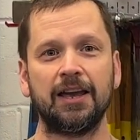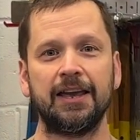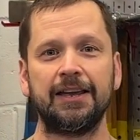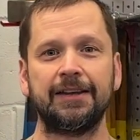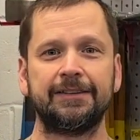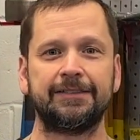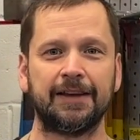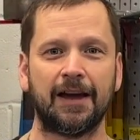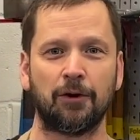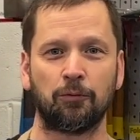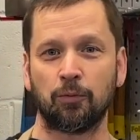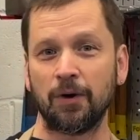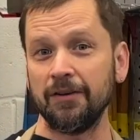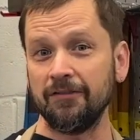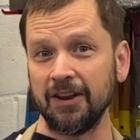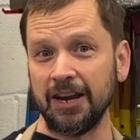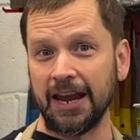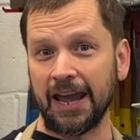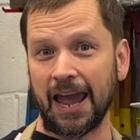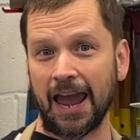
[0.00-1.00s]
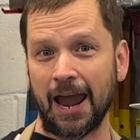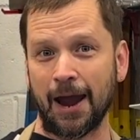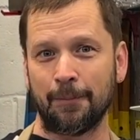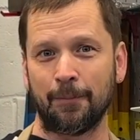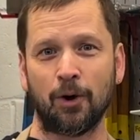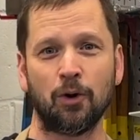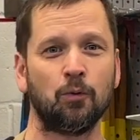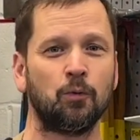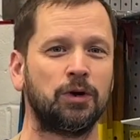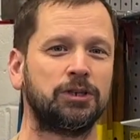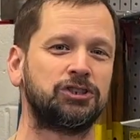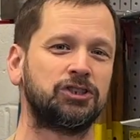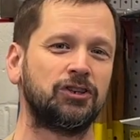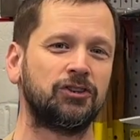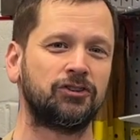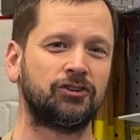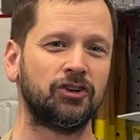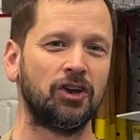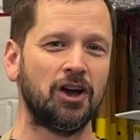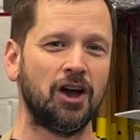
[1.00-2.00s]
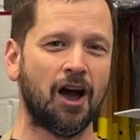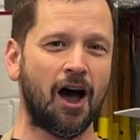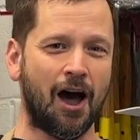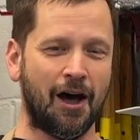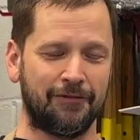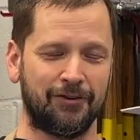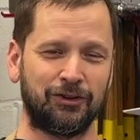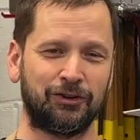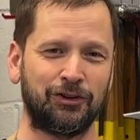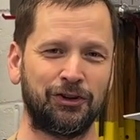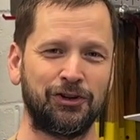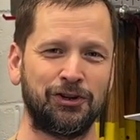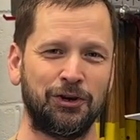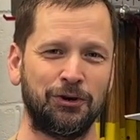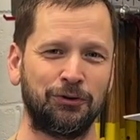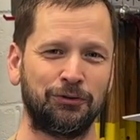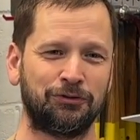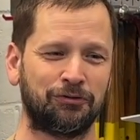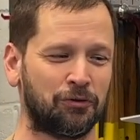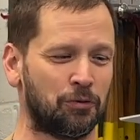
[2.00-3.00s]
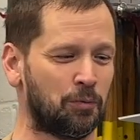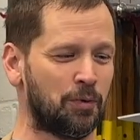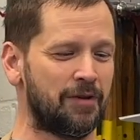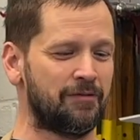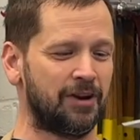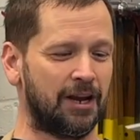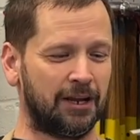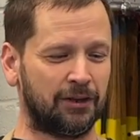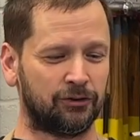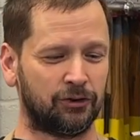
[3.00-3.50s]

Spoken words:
is a riveting hammer, which is obviously used for riveting.